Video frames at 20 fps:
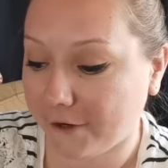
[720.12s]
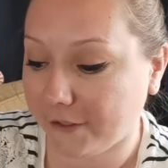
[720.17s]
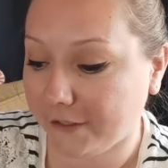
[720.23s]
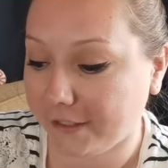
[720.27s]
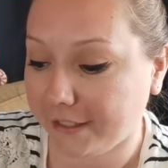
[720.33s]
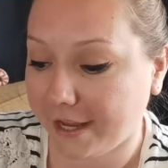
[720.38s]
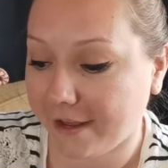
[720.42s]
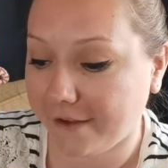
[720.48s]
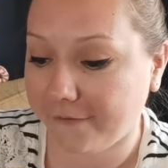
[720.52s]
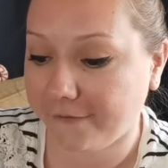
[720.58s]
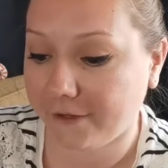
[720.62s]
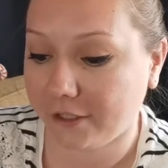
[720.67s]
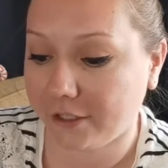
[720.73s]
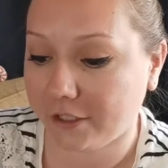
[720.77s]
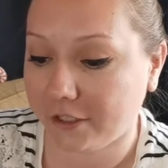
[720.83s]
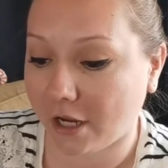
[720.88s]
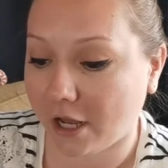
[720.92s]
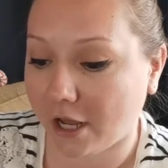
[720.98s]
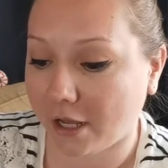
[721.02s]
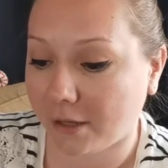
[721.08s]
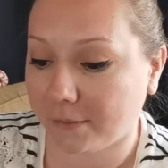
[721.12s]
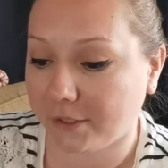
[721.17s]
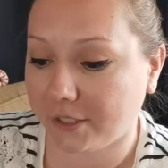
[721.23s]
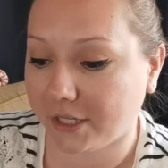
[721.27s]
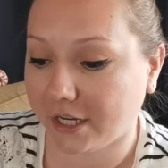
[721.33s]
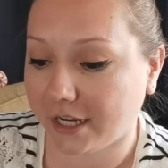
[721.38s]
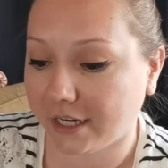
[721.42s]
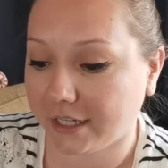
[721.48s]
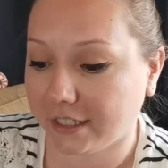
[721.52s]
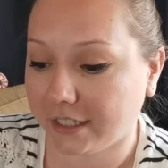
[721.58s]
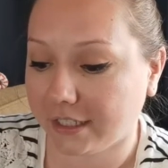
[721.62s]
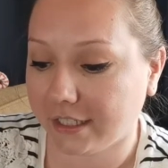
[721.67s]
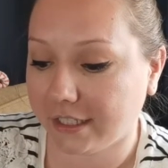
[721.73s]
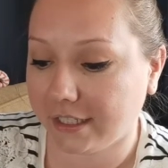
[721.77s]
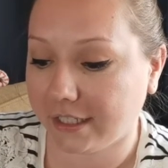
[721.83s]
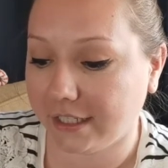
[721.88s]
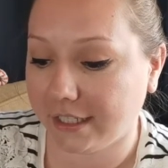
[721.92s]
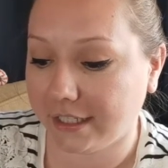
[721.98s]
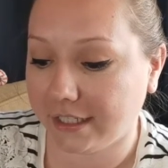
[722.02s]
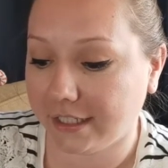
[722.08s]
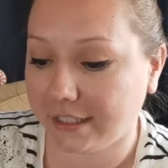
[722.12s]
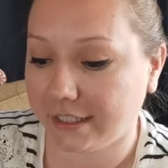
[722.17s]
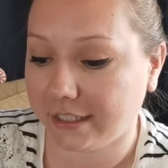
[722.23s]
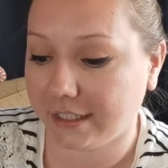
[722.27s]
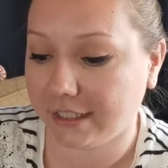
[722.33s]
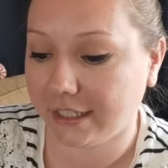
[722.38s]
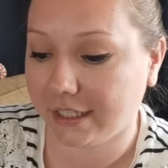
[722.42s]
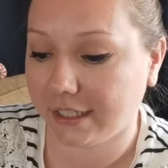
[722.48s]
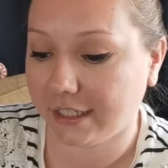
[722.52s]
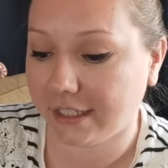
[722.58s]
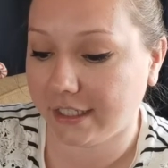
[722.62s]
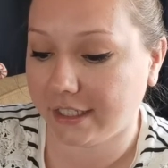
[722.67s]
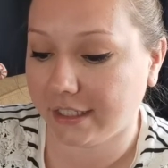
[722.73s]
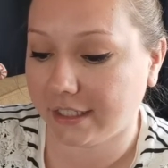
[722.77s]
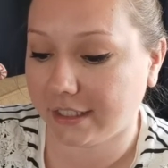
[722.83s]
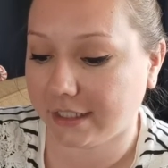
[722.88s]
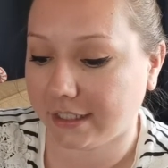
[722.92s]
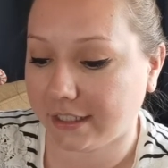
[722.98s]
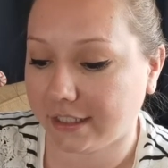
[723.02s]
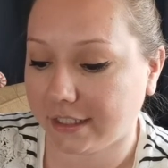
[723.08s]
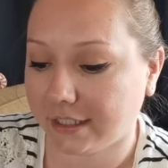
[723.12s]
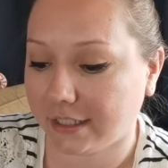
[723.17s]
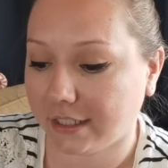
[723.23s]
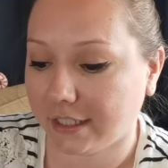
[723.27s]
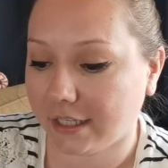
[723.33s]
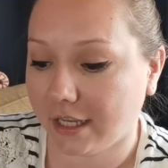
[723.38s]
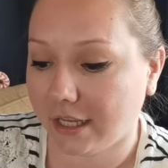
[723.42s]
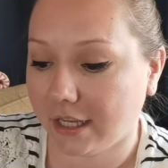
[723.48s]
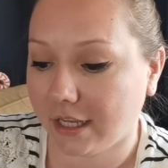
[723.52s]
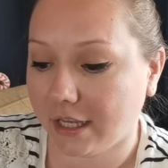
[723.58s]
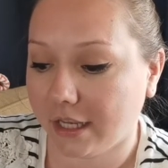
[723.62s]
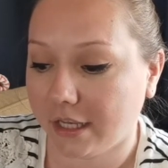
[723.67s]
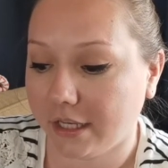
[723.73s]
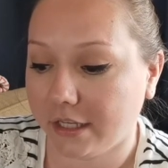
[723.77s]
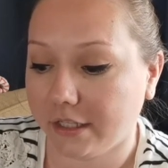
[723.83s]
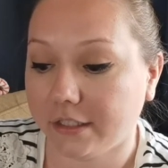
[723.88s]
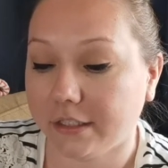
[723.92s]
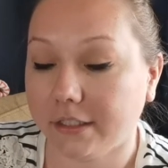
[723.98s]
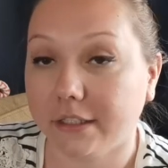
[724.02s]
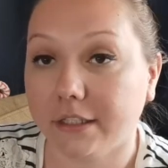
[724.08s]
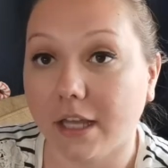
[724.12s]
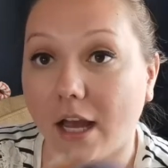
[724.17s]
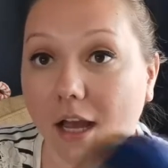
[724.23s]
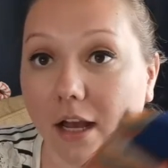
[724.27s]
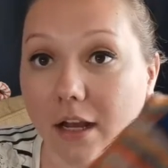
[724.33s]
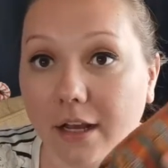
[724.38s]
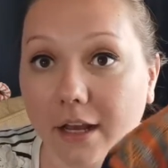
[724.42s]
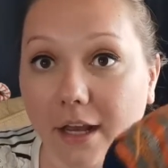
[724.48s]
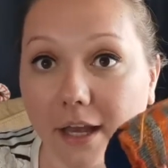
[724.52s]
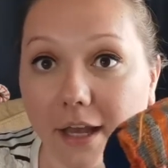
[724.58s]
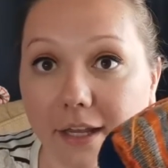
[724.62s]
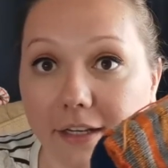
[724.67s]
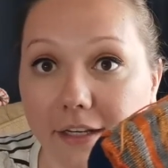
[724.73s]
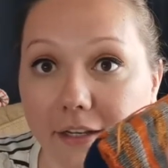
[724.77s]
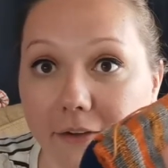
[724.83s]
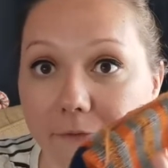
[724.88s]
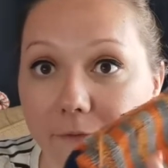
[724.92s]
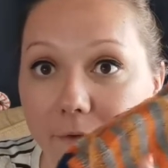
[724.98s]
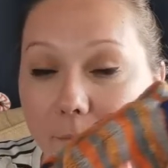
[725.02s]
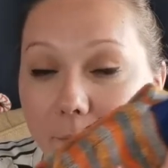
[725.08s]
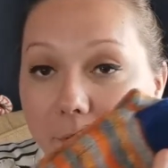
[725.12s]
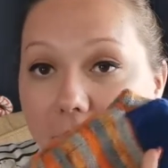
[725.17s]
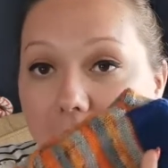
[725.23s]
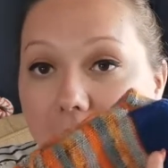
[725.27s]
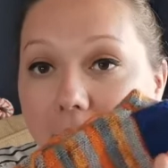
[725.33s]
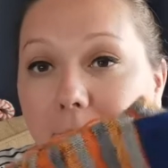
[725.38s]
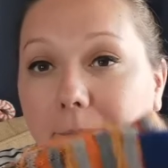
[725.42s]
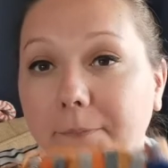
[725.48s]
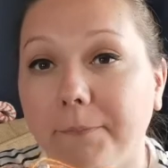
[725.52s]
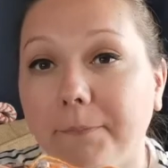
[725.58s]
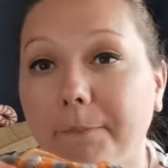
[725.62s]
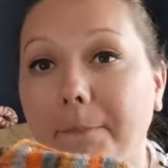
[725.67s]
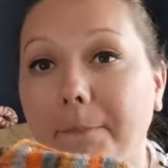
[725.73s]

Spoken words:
first half finished object is this sock I knit for B.